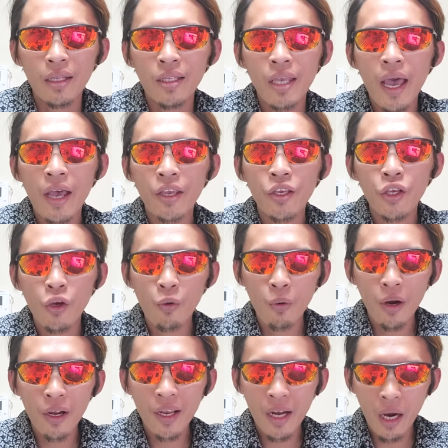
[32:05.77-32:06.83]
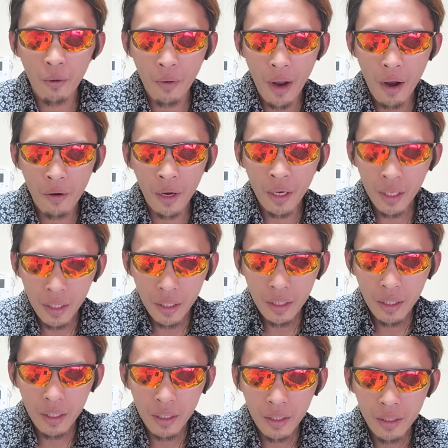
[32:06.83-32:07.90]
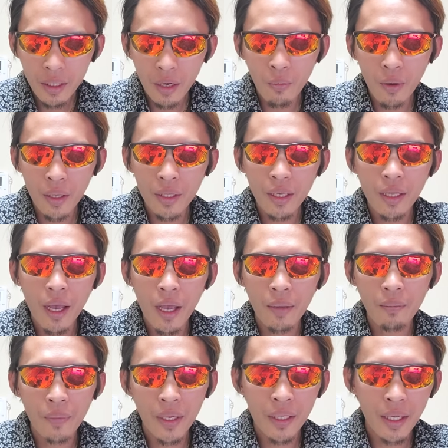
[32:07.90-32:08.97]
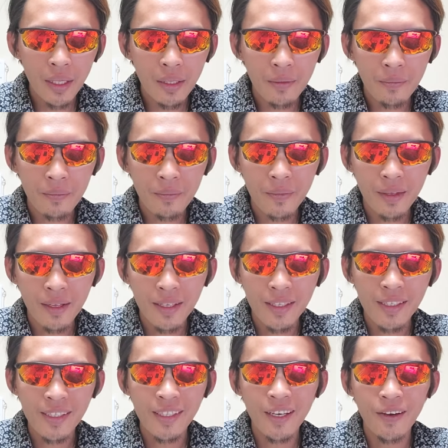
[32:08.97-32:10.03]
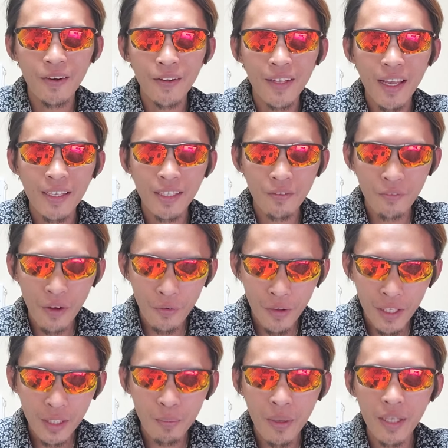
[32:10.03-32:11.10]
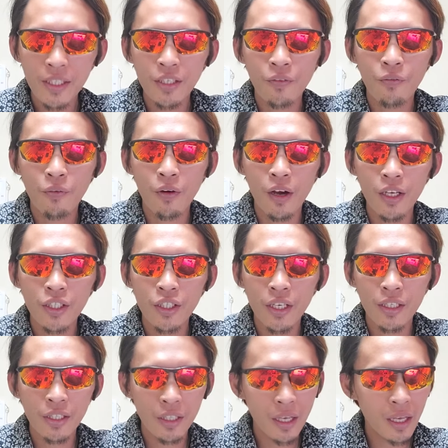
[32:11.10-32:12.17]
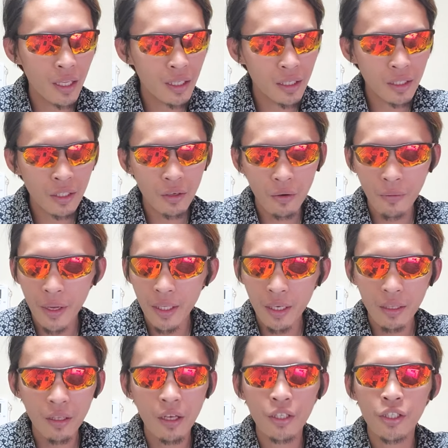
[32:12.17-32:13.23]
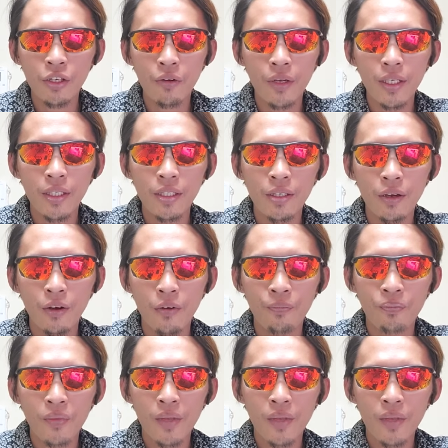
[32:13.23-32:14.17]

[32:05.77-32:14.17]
Tag Heuer Carrera, the one that I bidded. So that's a very expensive watch. It's already a luxury, so